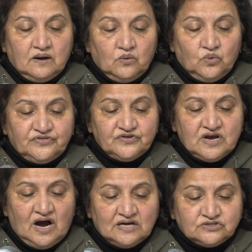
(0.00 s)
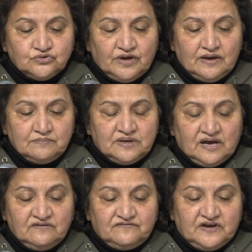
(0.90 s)
With regard to
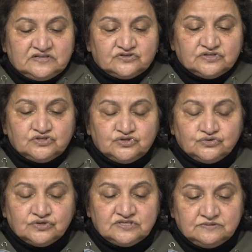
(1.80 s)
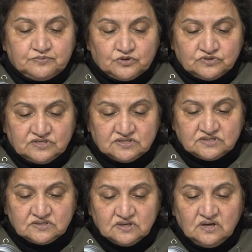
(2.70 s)
MK Veterans Unity
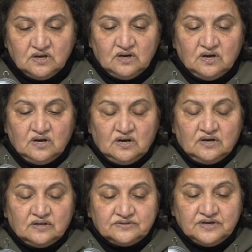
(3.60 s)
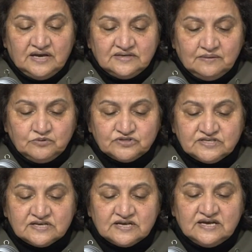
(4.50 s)
Process, the
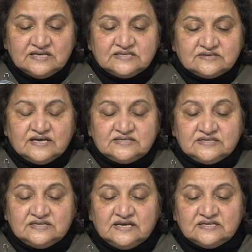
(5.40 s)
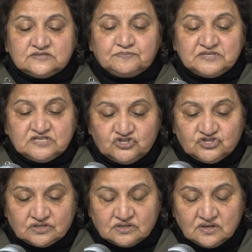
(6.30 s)
NWC reiterated its
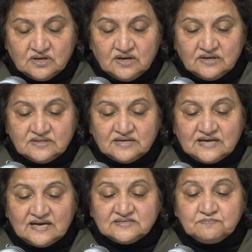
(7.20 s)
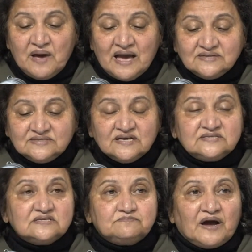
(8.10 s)
position that as
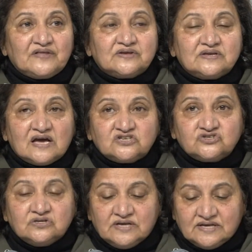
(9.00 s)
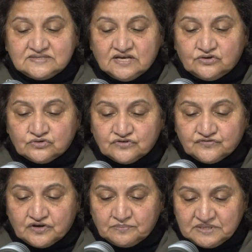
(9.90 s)
mandated by the National
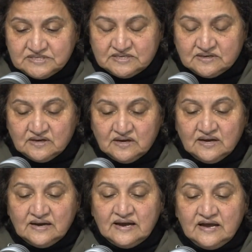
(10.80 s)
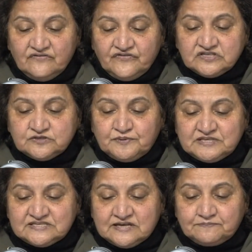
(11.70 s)
Executive Committee, efforts be
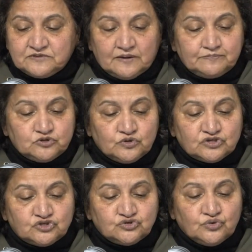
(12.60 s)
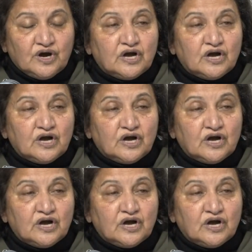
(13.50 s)
stepped up to ensure a